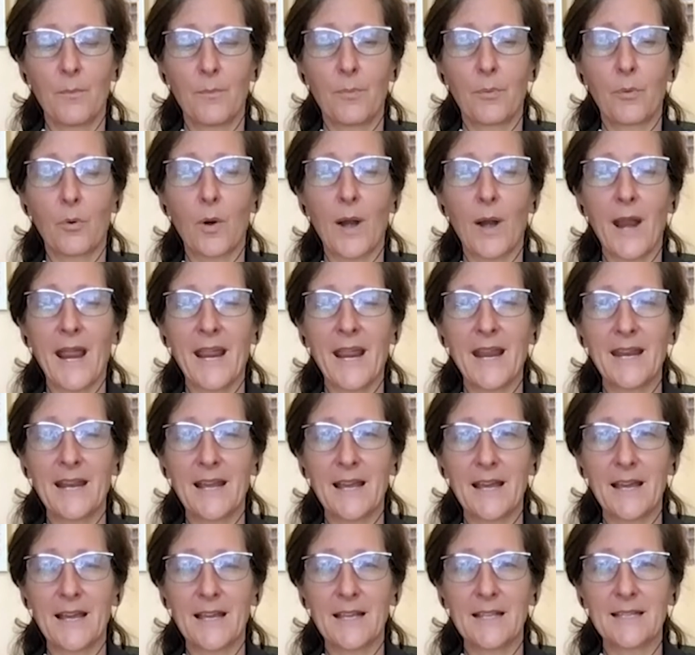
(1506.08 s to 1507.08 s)

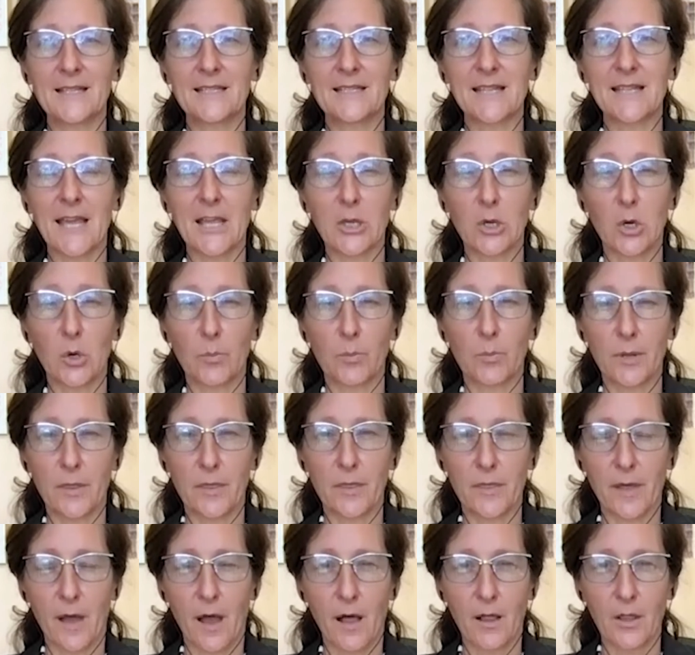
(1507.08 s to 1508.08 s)
brain
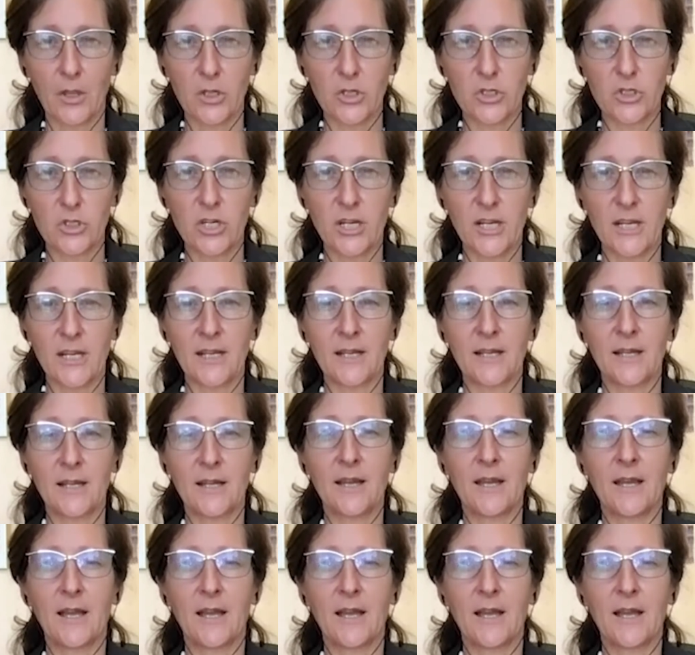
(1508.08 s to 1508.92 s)
psychopathology